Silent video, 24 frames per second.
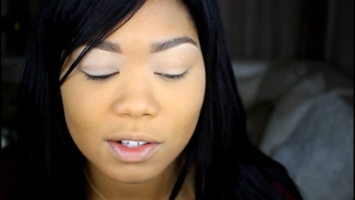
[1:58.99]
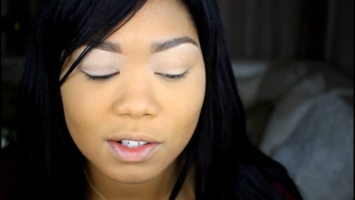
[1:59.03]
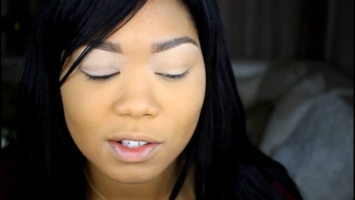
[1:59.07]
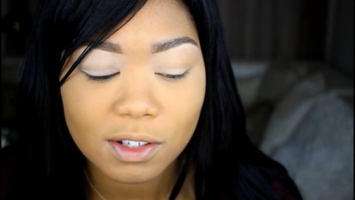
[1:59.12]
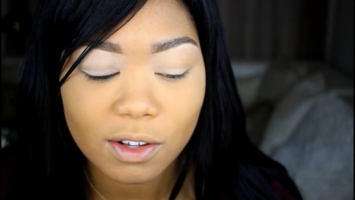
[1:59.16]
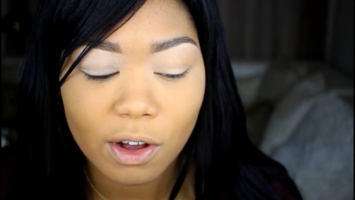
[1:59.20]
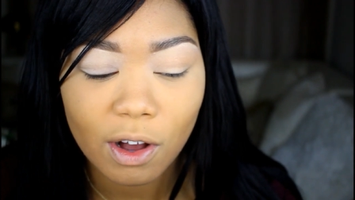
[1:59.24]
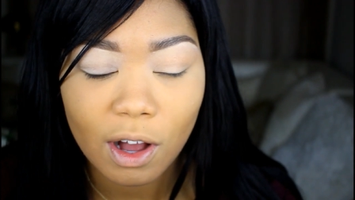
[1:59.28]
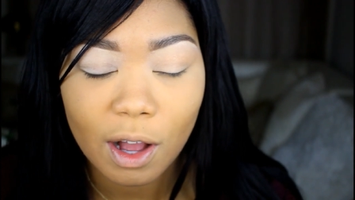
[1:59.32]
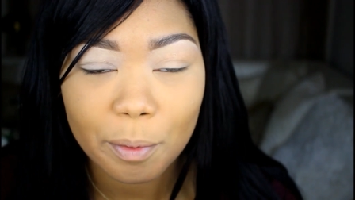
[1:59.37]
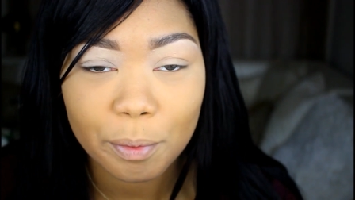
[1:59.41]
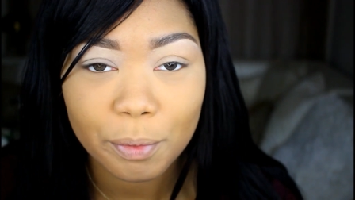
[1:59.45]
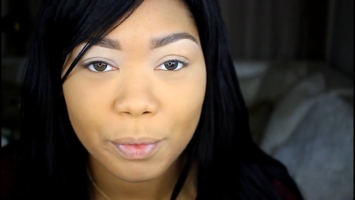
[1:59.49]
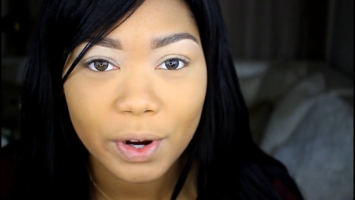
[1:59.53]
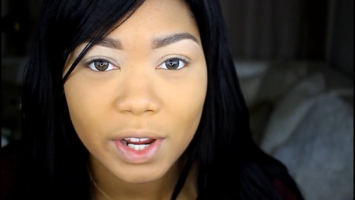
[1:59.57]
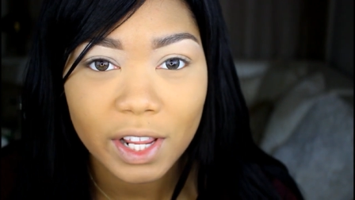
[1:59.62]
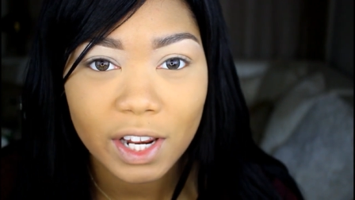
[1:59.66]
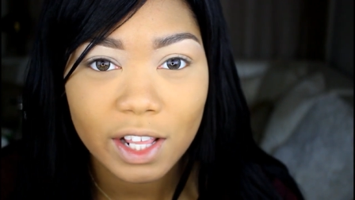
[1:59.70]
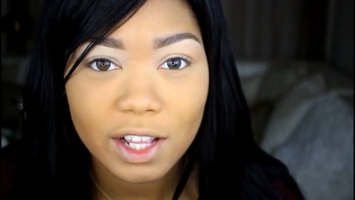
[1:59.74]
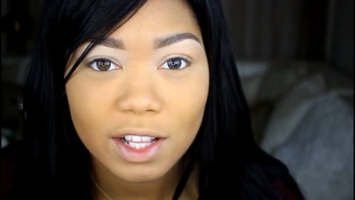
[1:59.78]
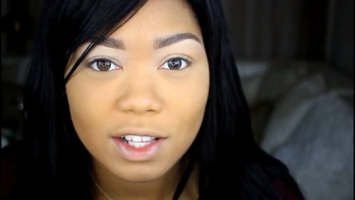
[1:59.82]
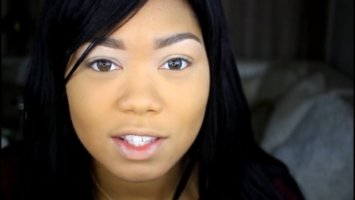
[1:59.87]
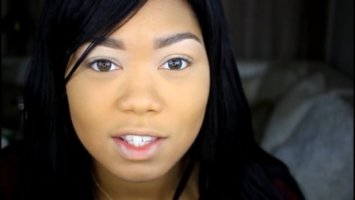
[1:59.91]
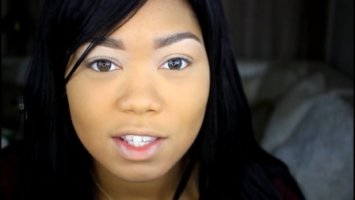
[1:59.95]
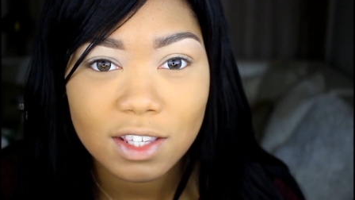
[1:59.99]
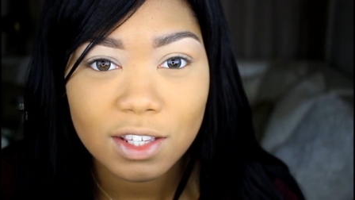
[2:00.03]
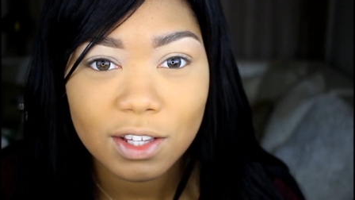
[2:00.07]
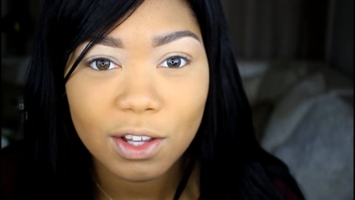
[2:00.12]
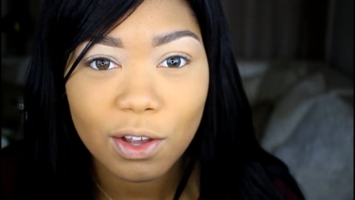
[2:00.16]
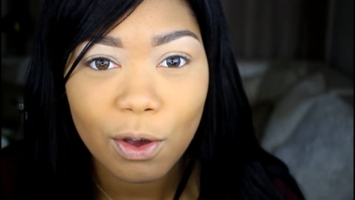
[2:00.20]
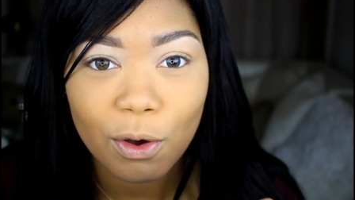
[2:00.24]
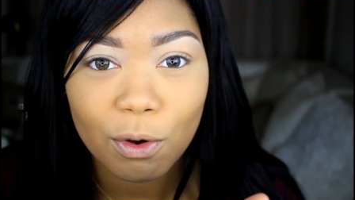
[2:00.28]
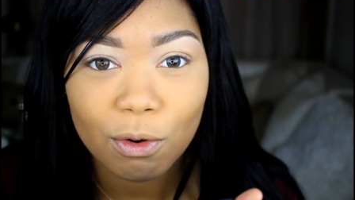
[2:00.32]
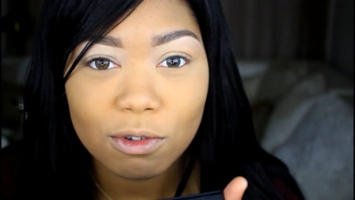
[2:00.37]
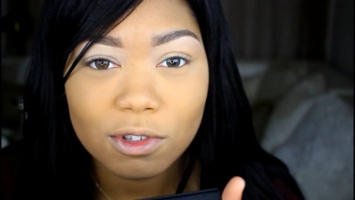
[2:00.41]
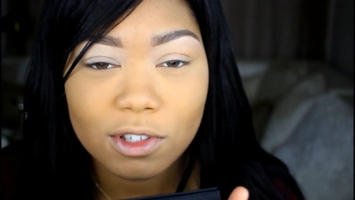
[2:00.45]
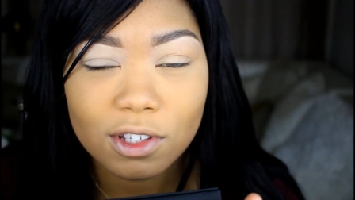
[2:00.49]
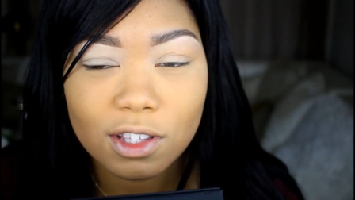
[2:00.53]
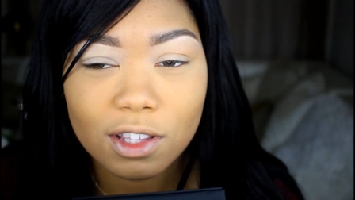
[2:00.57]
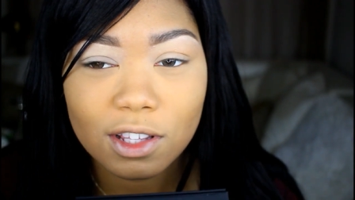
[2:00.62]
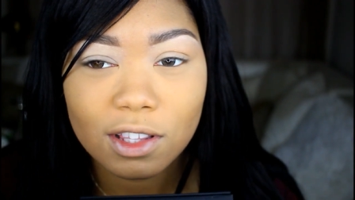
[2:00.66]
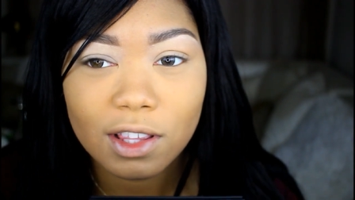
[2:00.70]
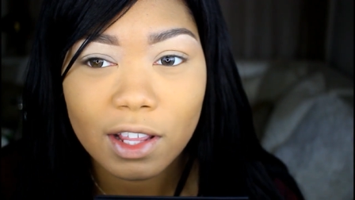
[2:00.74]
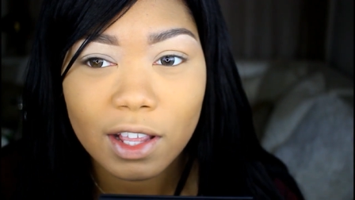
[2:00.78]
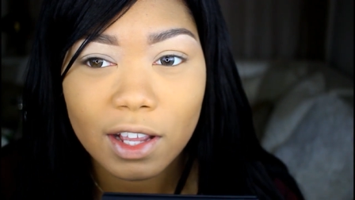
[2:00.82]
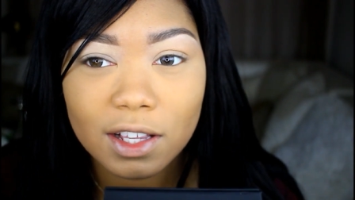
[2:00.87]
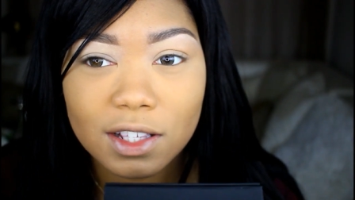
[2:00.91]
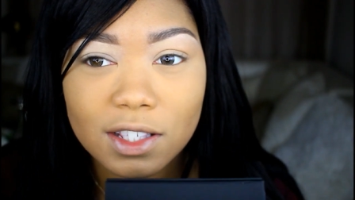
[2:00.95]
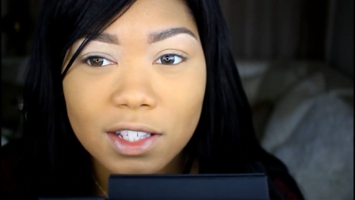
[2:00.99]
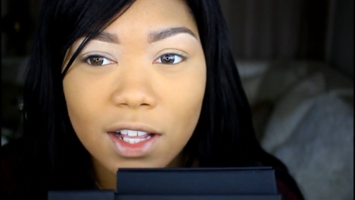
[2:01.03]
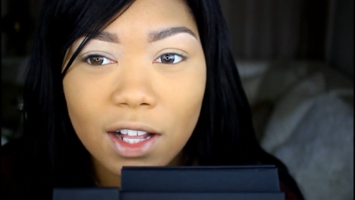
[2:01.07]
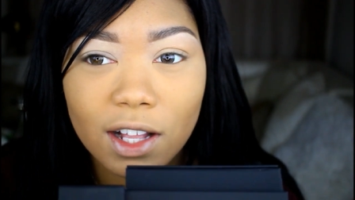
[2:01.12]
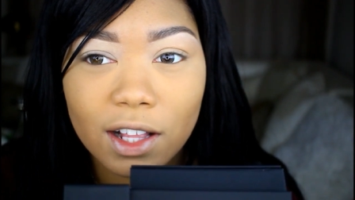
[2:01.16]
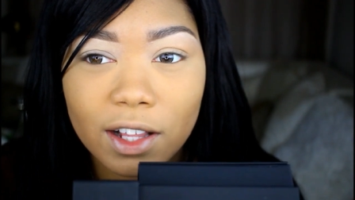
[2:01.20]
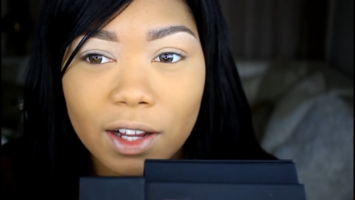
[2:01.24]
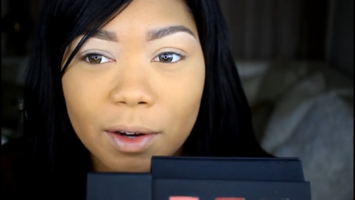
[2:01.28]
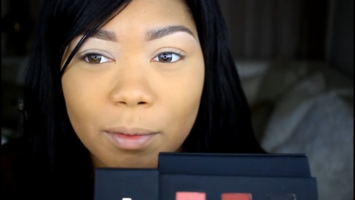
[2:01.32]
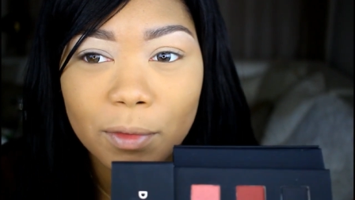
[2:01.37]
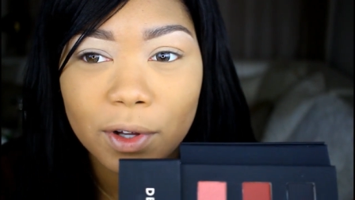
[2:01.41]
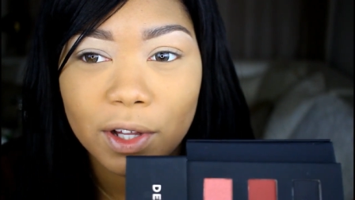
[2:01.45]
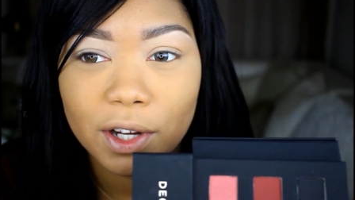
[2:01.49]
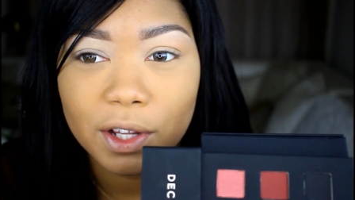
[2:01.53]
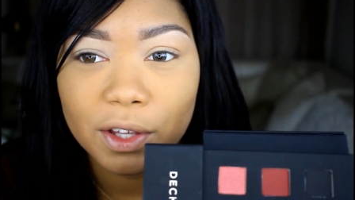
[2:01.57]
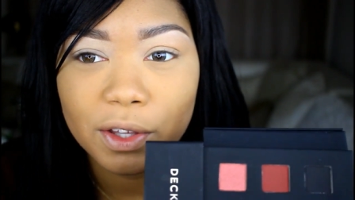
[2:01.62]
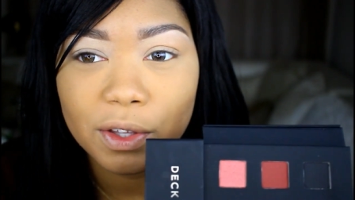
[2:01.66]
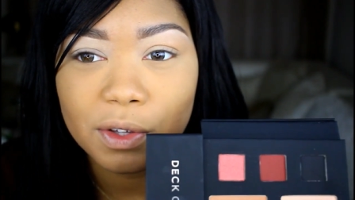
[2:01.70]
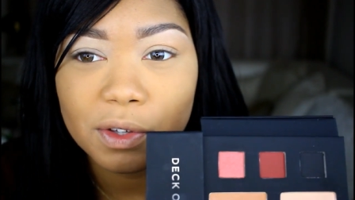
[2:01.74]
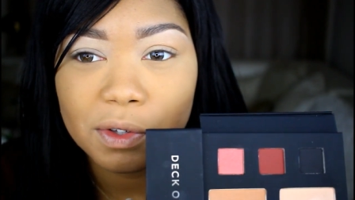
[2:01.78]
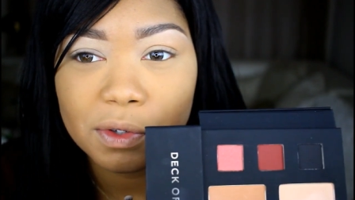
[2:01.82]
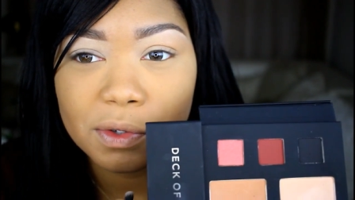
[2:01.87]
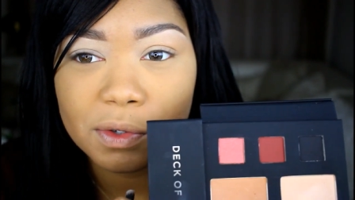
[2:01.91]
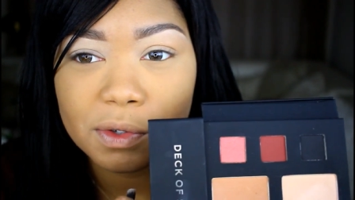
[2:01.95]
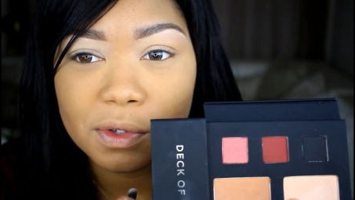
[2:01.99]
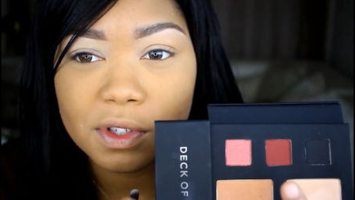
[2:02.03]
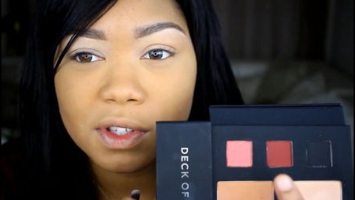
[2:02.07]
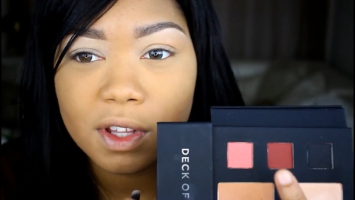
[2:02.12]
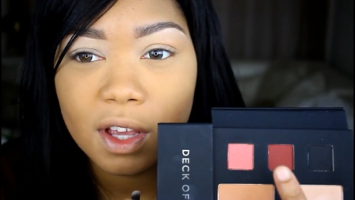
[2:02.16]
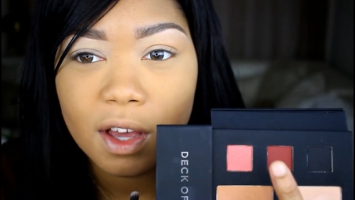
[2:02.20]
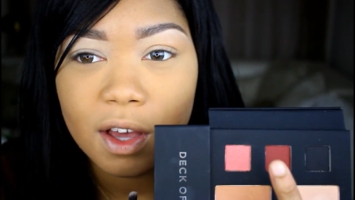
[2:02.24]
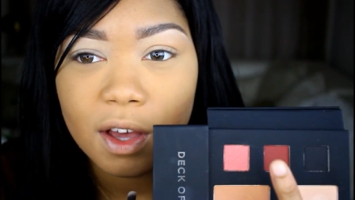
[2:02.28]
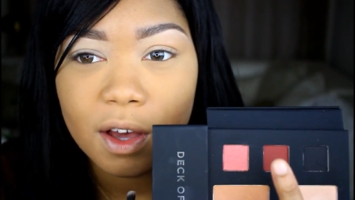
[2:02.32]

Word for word: so I'm ready to go to the next color I'm going to use,